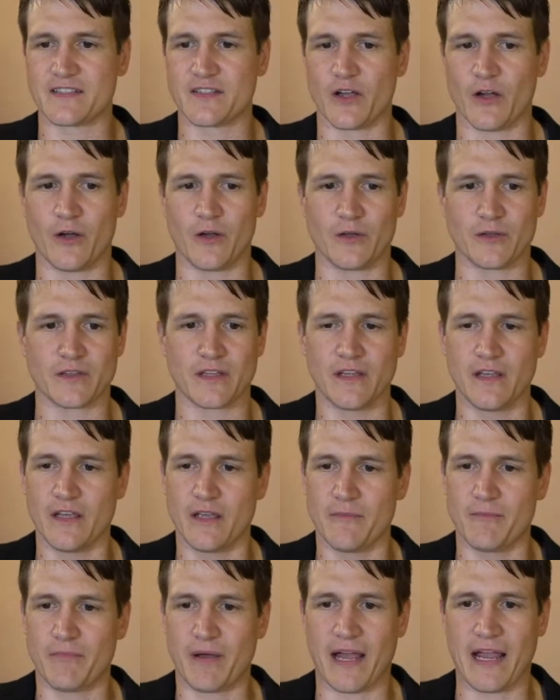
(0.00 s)
Don't
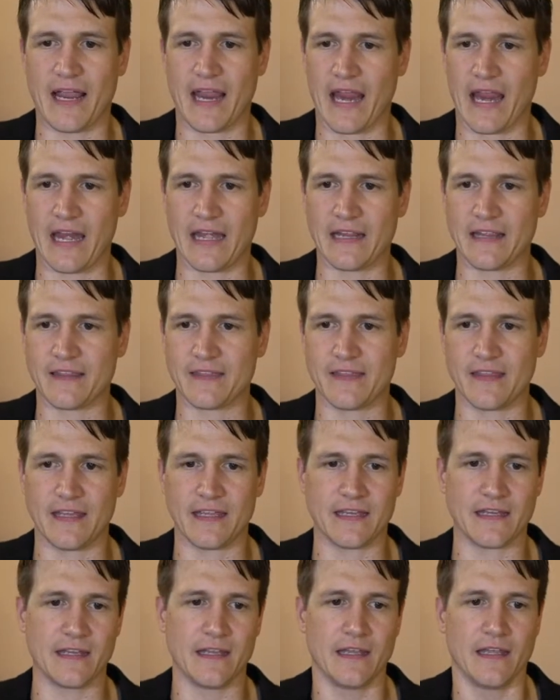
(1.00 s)
buy
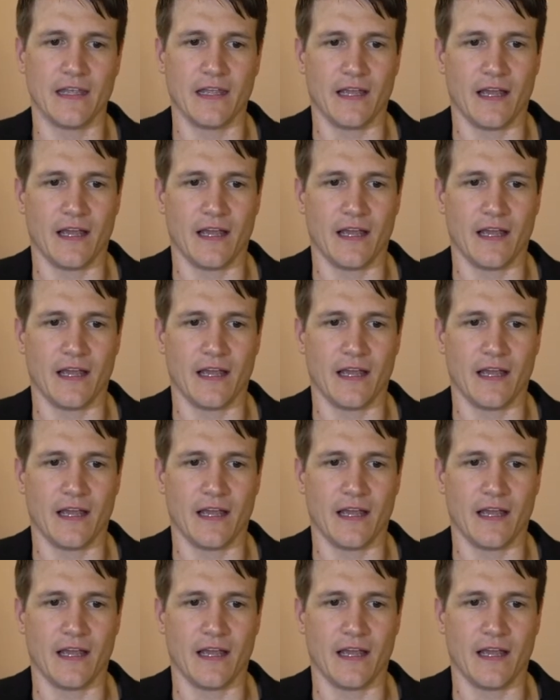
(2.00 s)
anything.